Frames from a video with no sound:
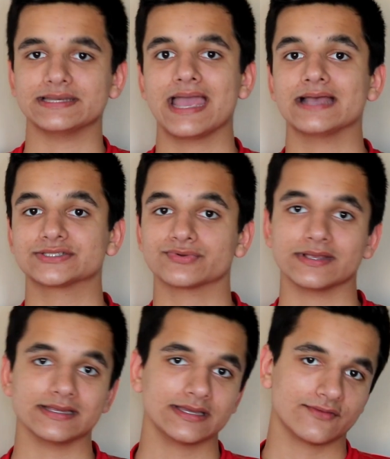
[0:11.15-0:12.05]
as
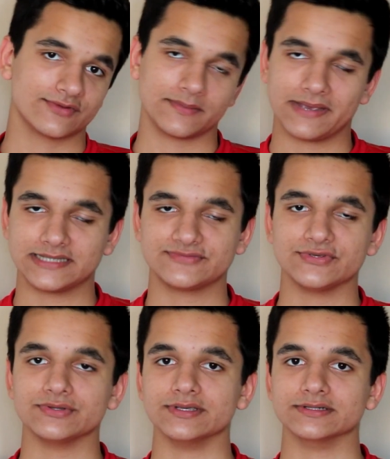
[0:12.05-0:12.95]
great for the past
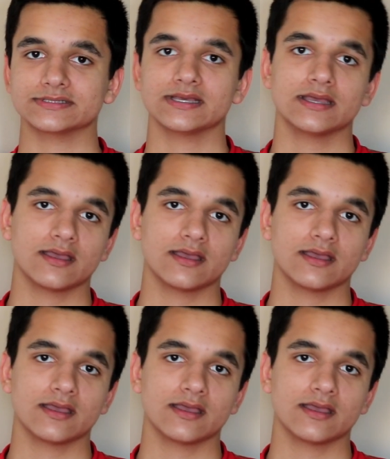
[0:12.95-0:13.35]
few years.